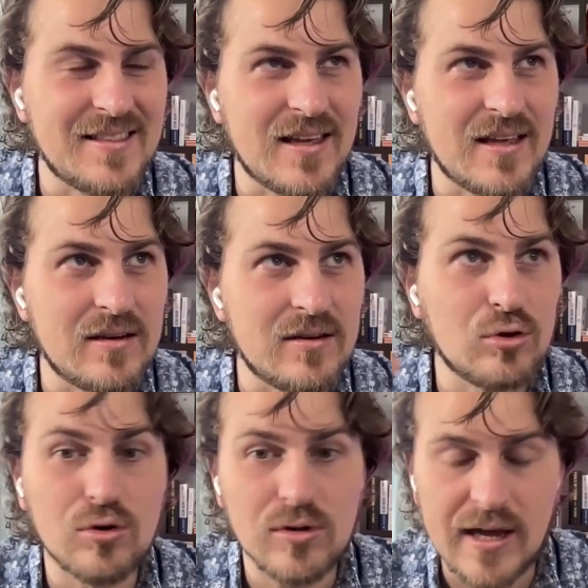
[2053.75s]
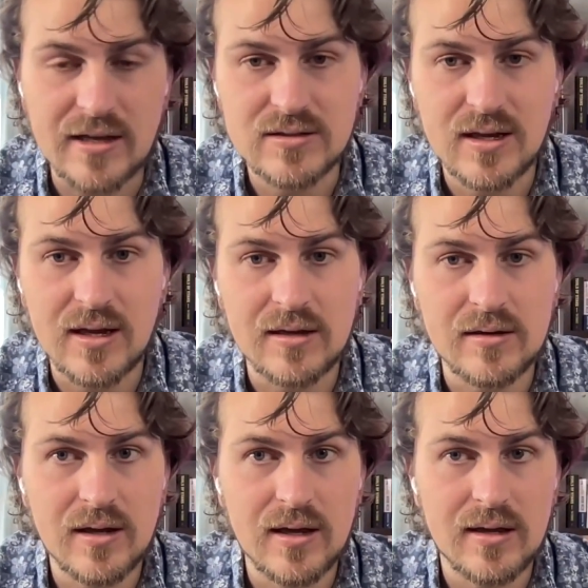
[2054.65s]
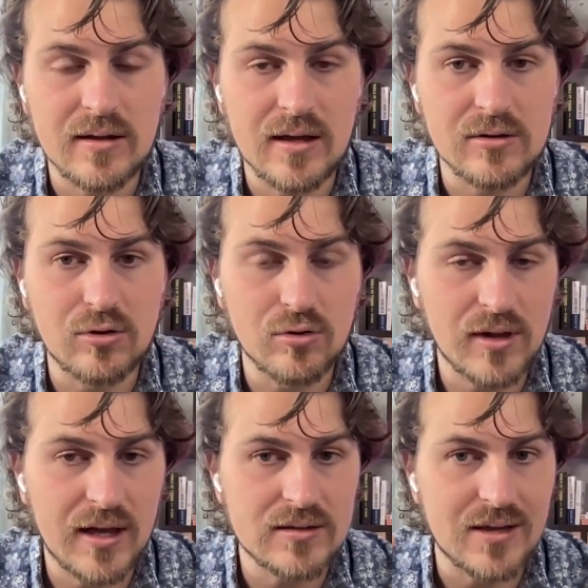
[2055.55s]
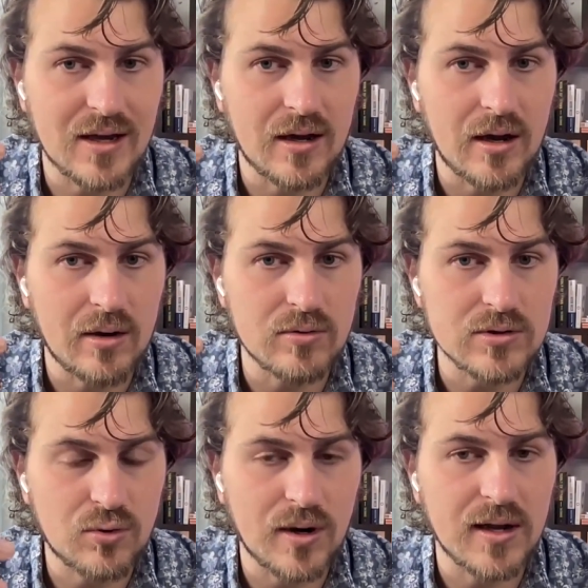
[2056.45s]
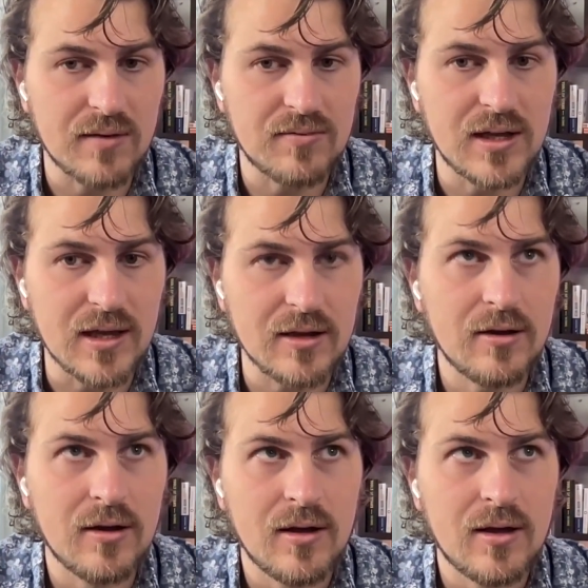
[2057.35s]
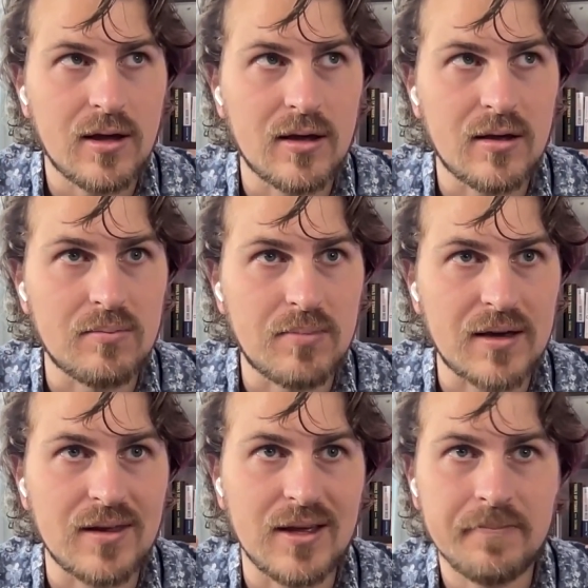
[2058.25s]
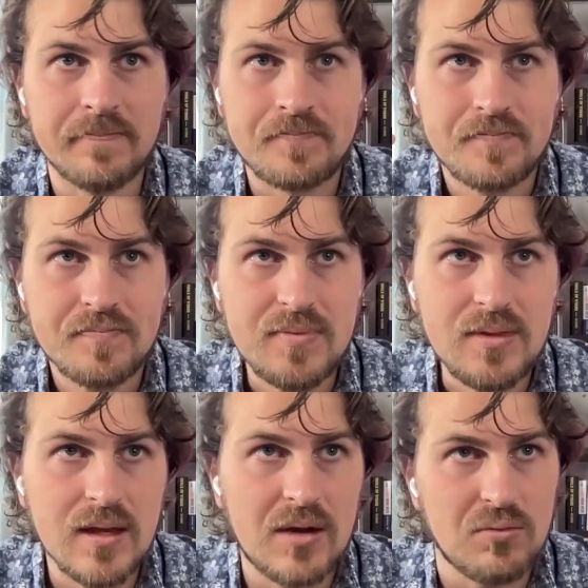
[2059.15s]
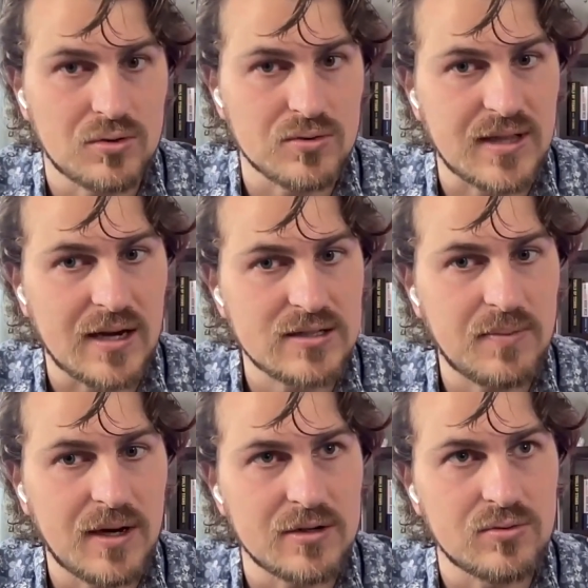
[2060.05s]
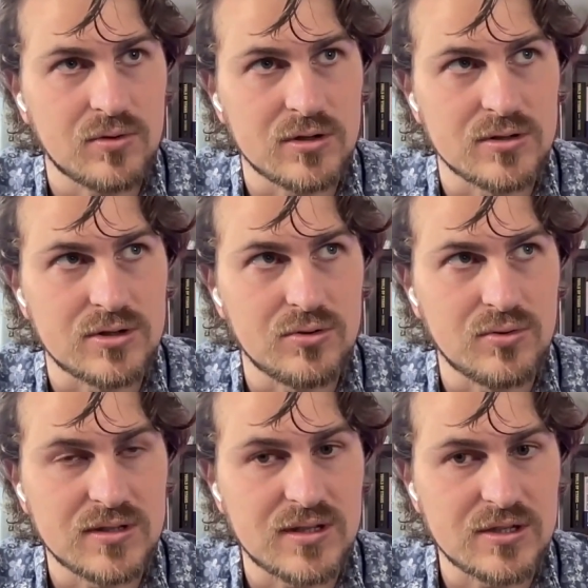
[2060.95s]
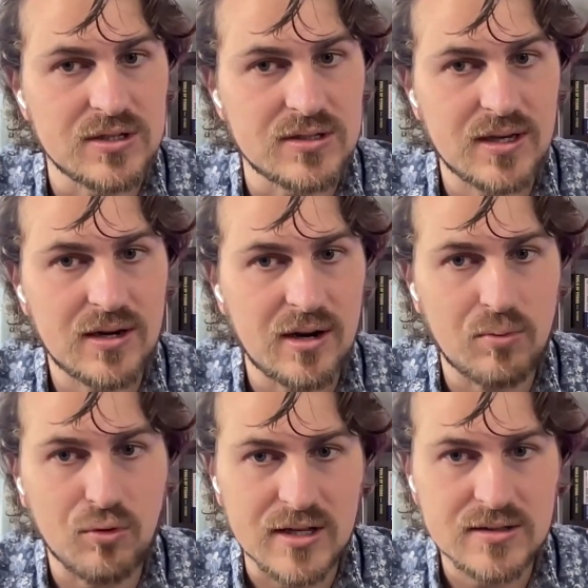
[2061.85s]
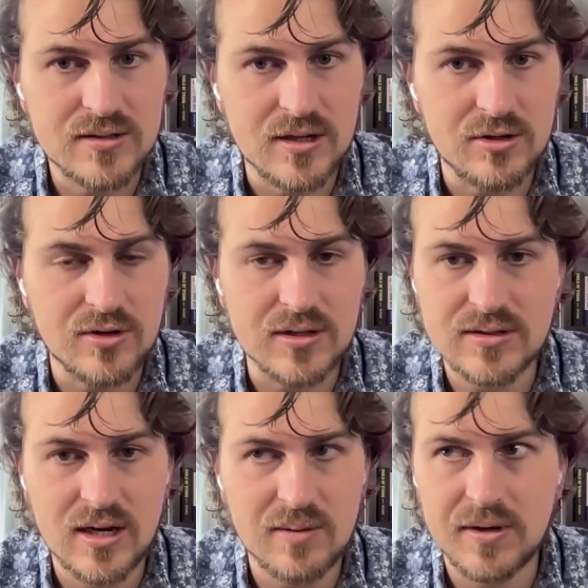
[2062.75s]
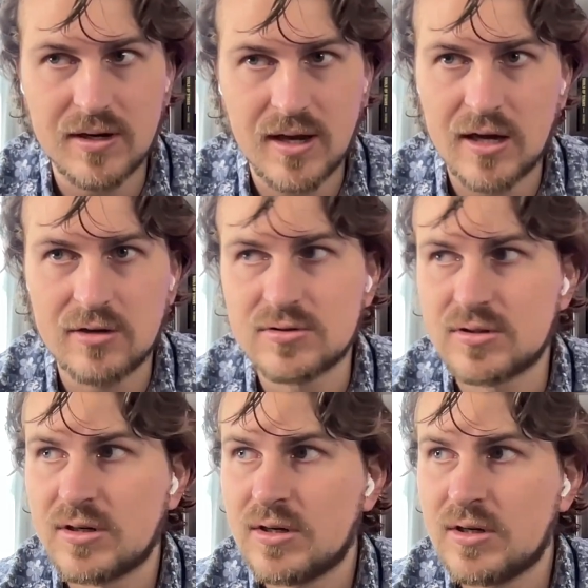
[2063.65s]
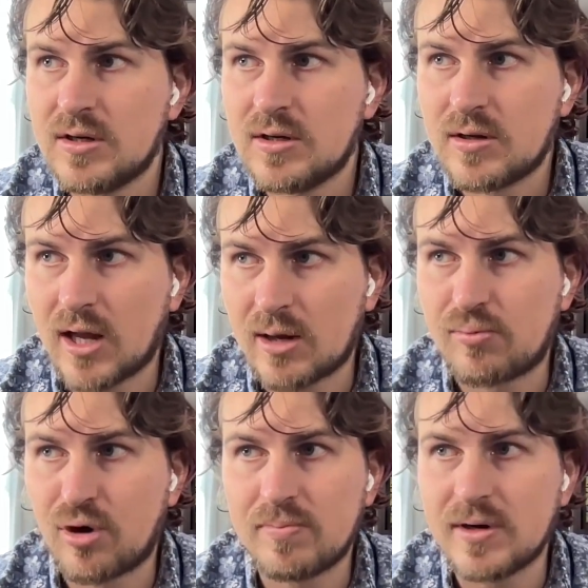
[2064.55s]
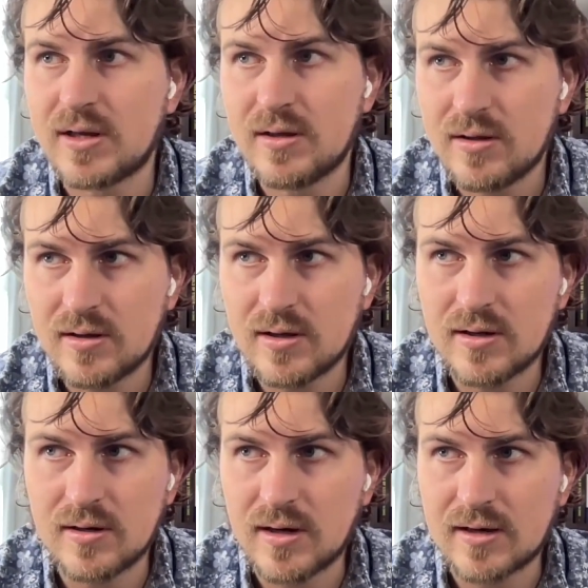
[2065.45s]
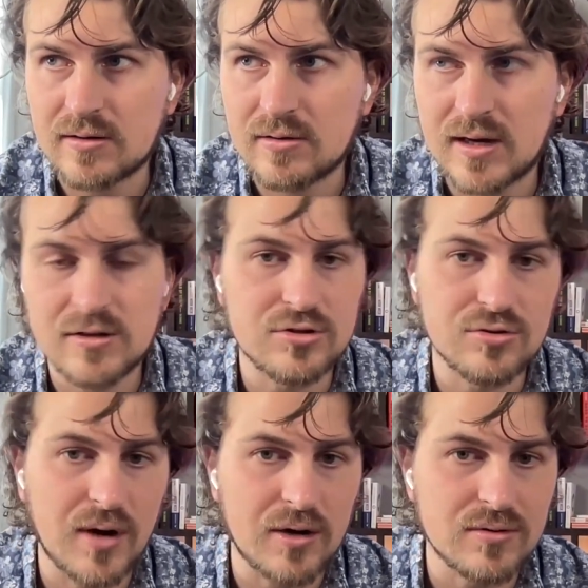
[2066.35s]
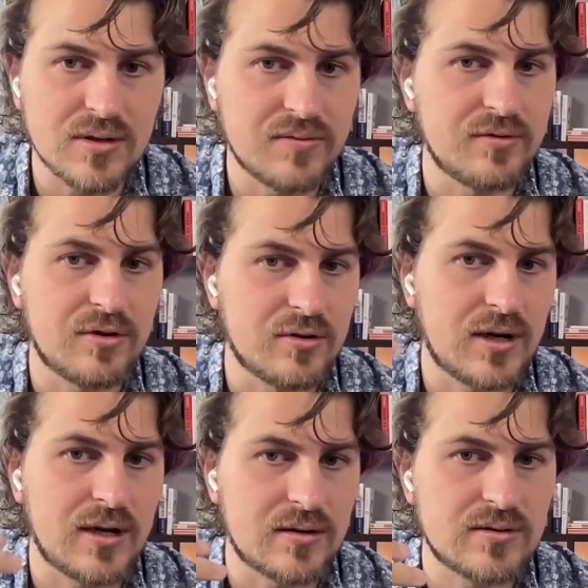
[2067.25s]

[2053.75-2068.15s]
then Google Ads, and Google Ads I was quite heavily in back then. And what was nice about it was you would essentially set it up once, and you can set up an account like properly in like under 2 hours if you got like